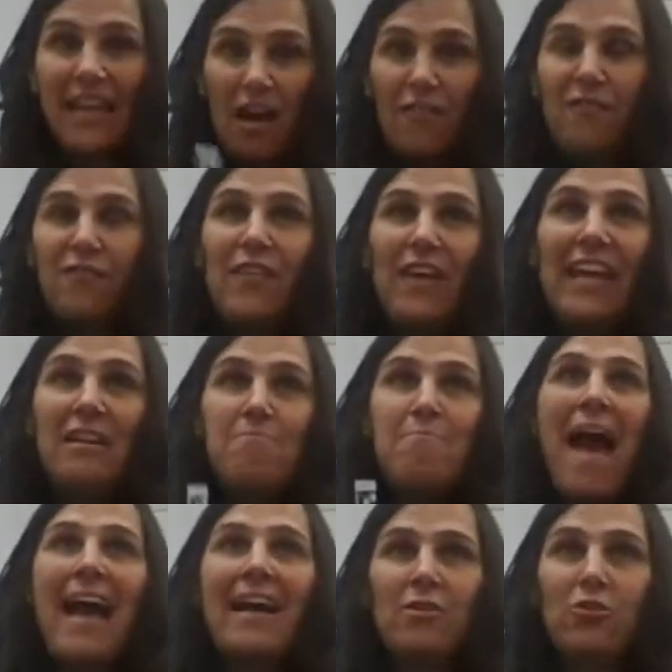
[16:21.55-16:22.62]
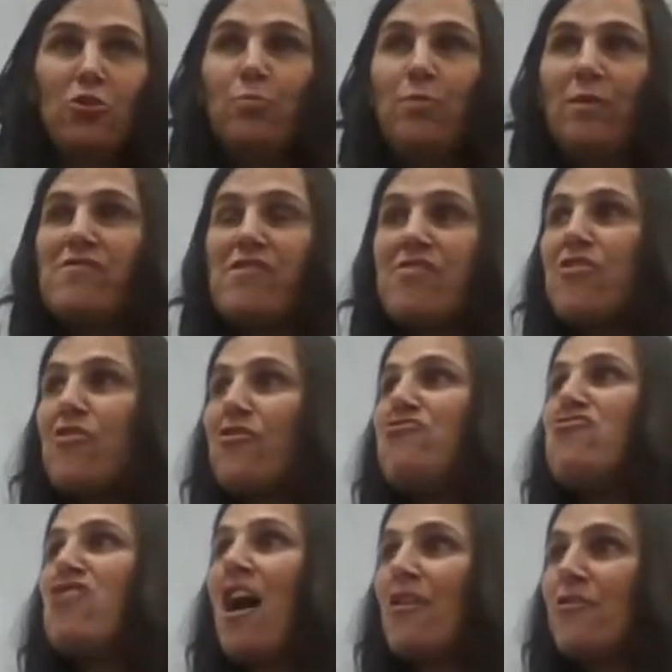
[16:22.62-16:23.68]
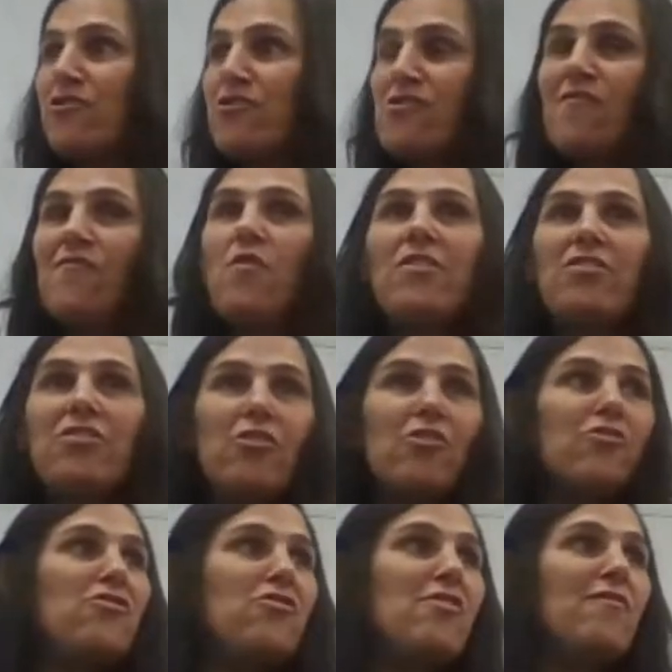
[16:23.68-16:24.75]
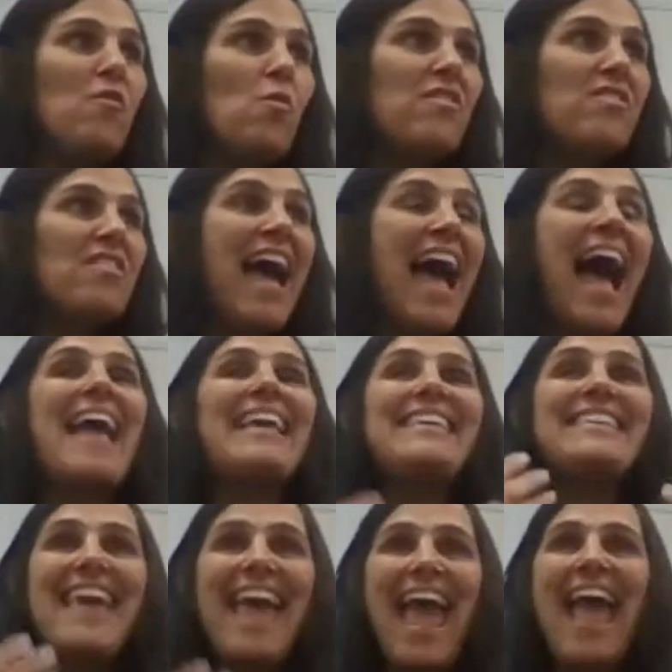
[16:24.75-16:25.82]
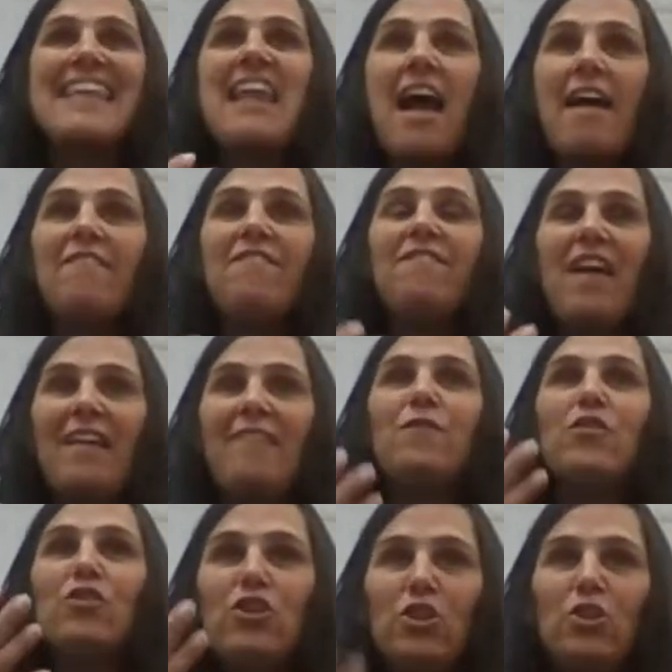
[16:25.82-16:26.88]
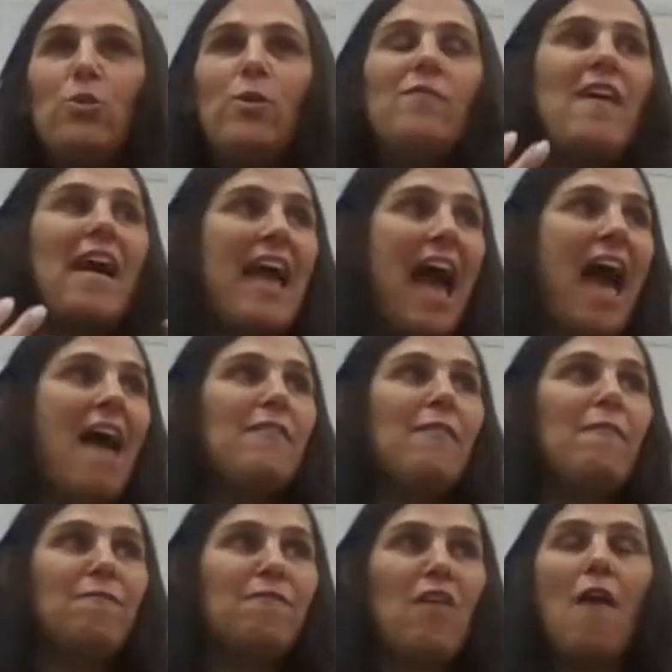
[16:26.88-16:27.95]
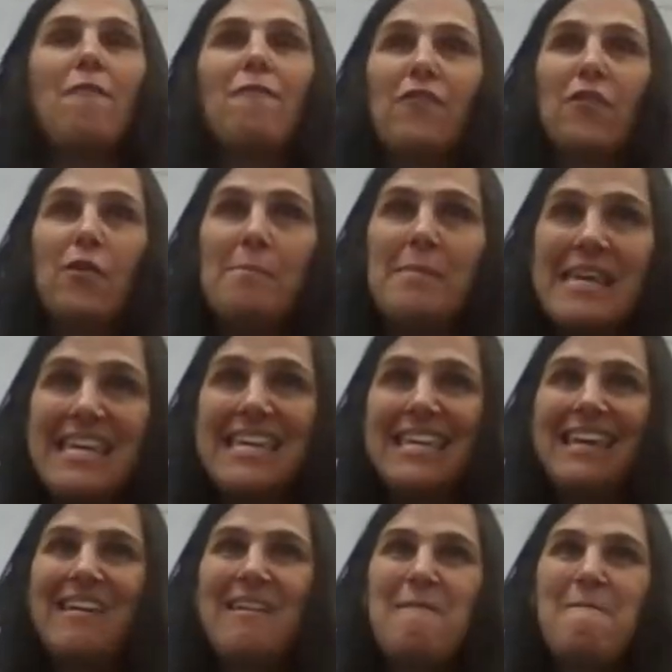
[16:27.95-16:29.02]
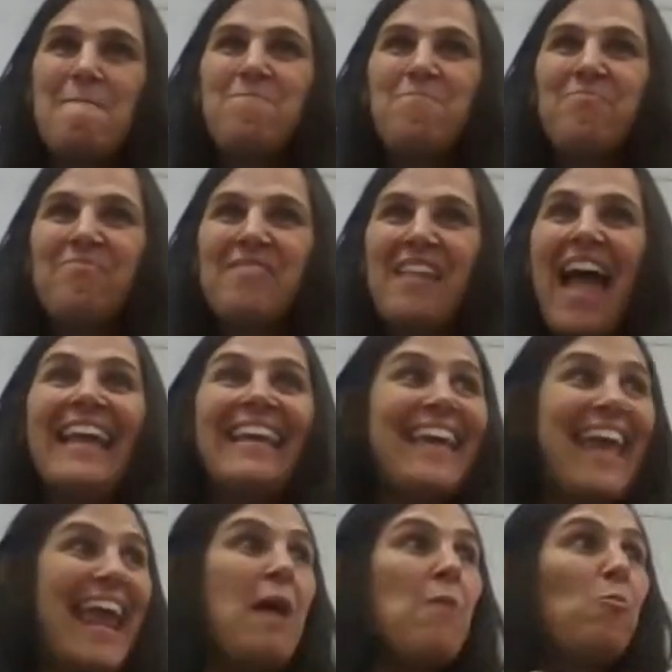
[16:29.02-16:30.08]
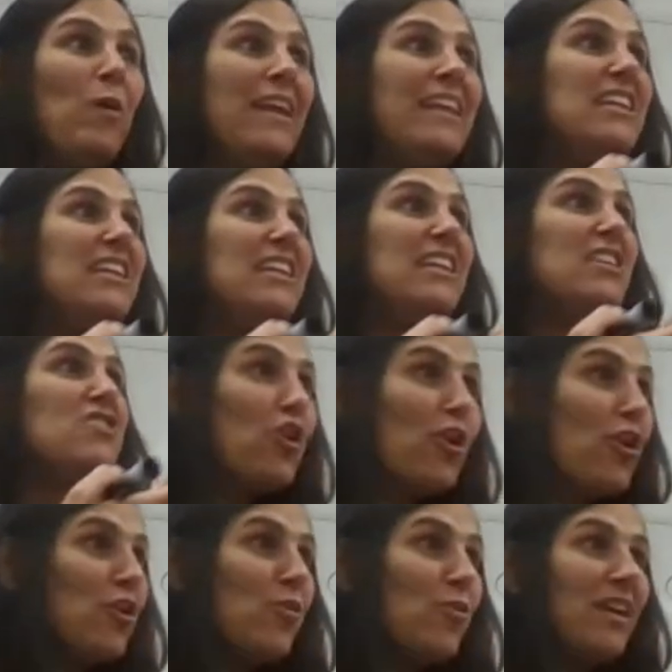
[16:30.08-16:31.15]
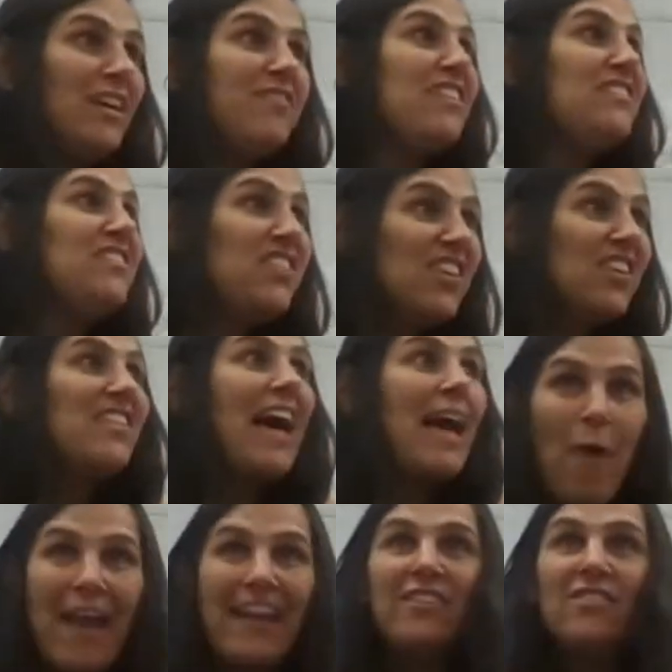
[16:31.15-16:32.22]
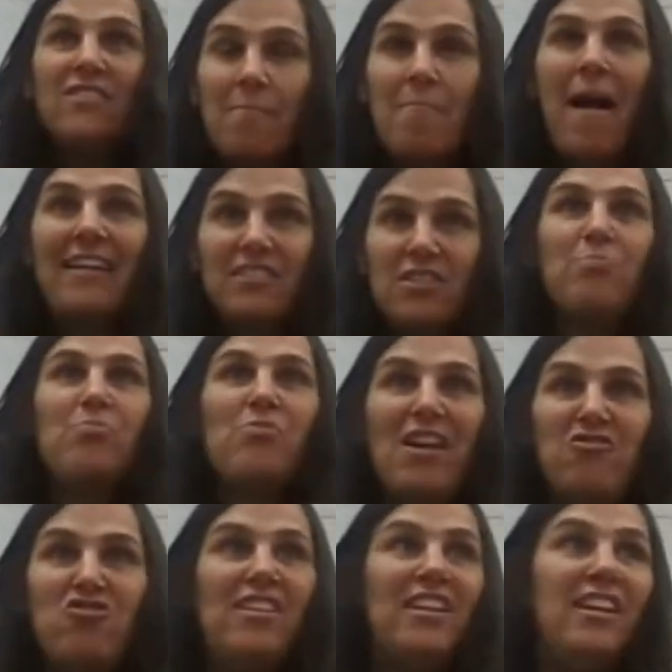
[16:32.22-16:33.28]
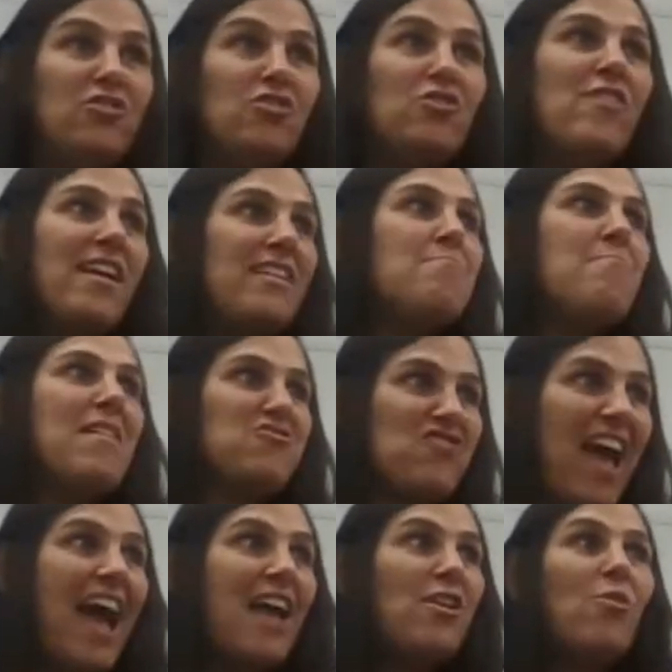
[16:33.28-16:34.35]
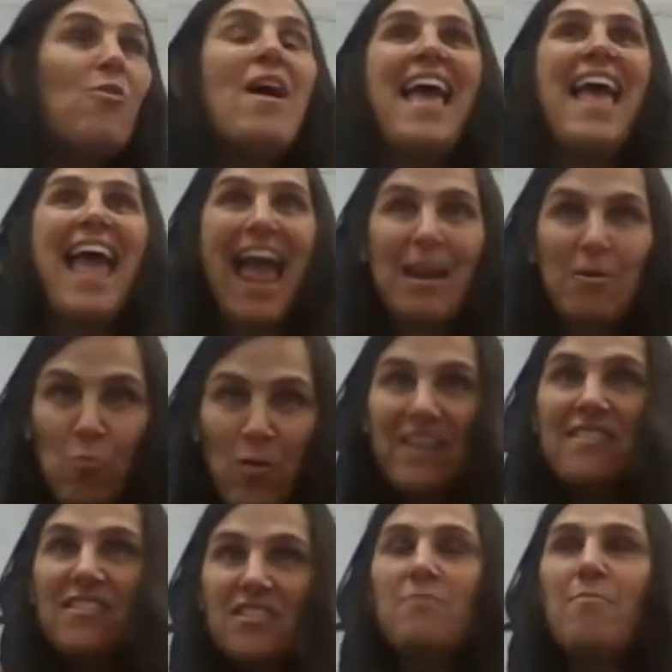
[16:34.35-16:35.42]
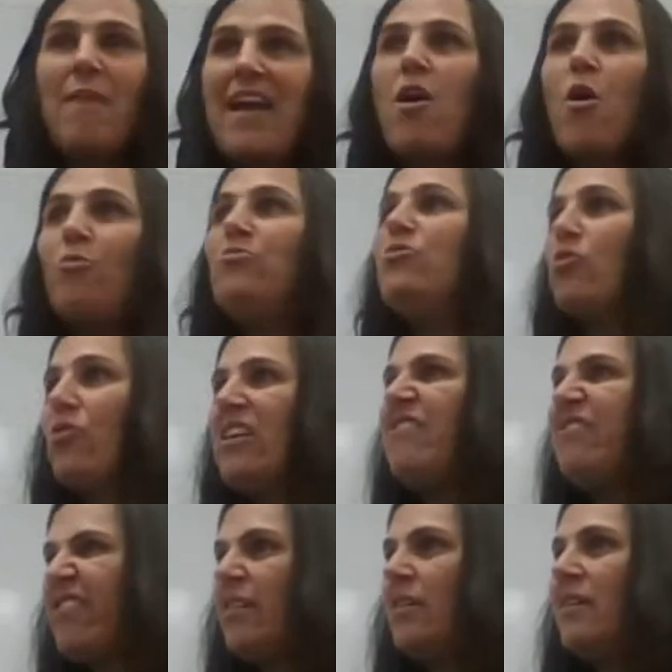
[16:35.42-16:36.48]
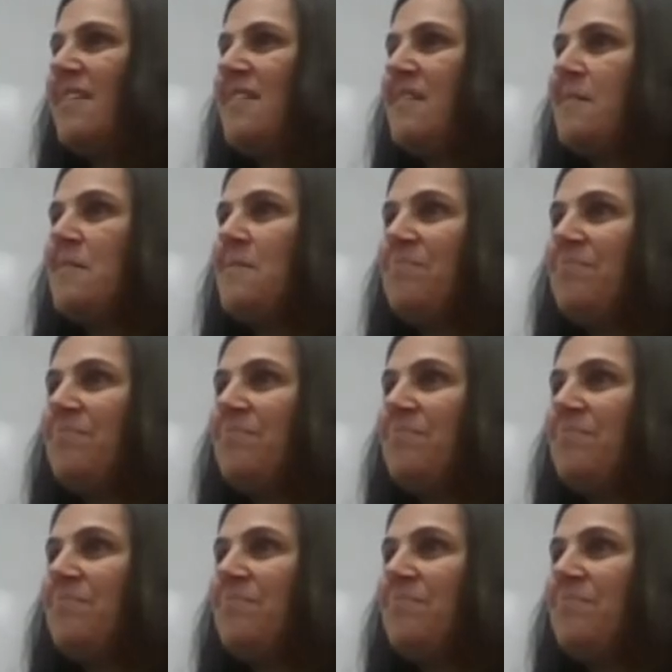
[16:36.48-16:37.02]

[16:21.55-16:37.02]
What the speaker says: And it's like a feedback loop of the third chakra to the fourth, third to the fourth. I cannot fight for you if I haven't fought for me. I can't witness your grief until I went into my depression, integrated my shadow, and witnessed my own grief.